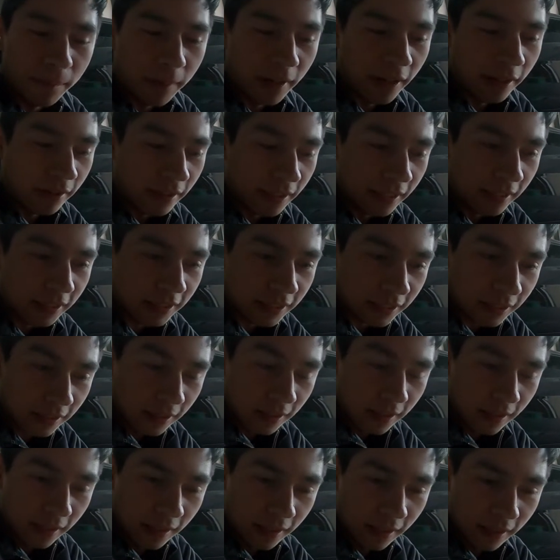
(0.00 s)
bearings
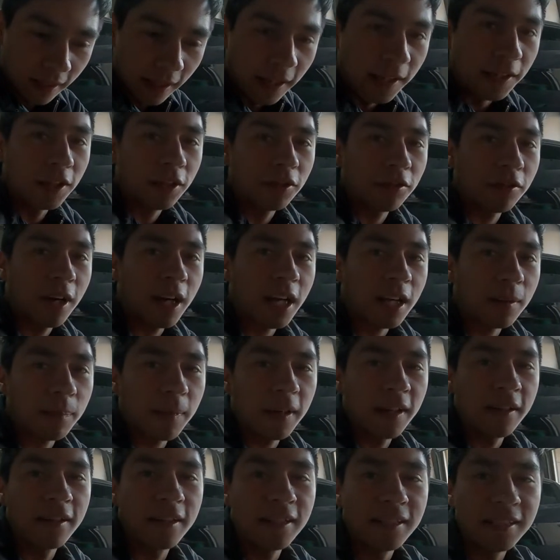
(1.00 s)
and the crank
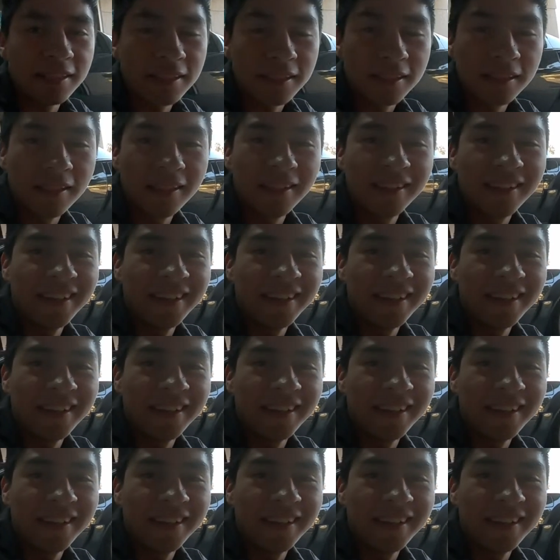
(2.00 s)
bearings,